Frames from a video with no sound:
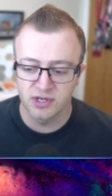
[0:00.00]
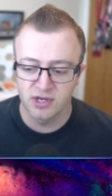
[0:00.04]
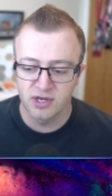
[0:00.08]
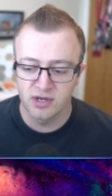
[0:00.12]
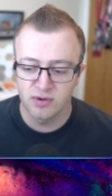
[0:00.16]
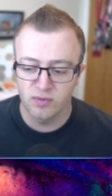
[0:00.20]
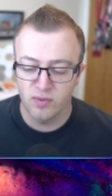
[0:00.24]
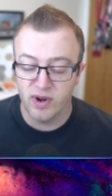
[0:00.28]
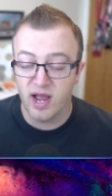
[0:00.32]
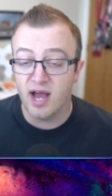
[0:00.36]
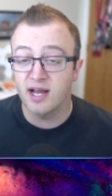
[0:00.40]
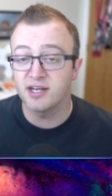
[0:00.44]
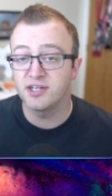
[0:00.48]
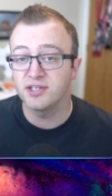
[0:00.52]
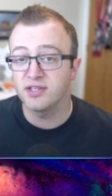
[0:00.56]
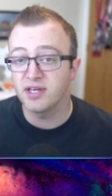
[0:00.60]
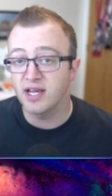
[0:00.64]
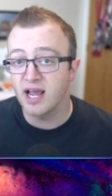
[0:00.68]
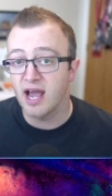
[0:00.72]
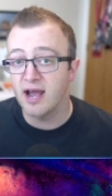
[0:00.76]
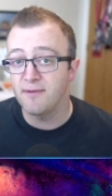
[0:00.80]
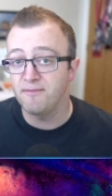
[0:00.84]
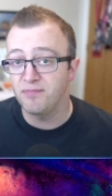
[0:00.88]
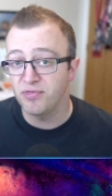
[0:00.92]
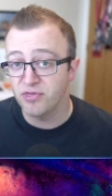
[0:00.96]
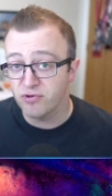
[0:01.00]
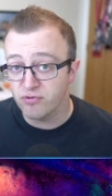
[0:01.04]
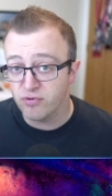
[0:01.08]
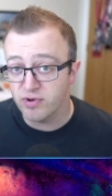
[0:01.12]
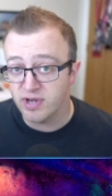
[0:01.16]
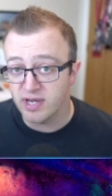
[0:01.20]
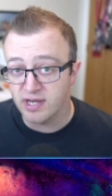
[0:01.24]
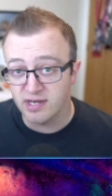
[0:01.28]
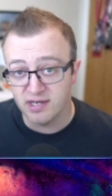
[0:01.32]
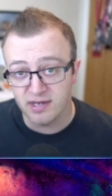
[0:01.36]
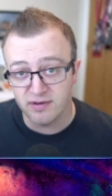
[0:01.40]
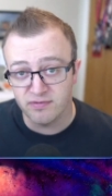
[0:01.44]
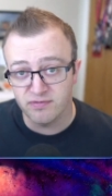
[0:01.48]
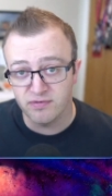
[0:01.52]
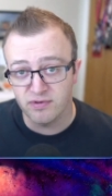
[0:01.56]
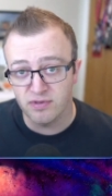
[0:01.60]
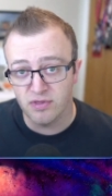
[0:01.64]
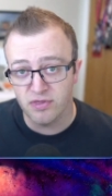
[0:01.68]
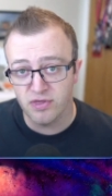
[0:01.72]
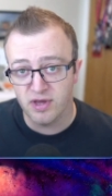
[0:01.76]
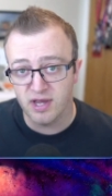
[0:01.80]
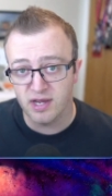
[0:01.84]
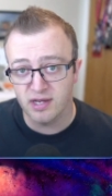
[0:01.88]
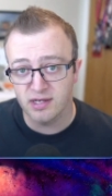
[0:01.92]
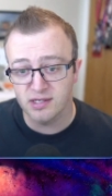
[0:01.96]
we actually get three different
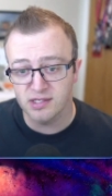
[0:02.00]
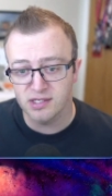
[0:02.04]
things.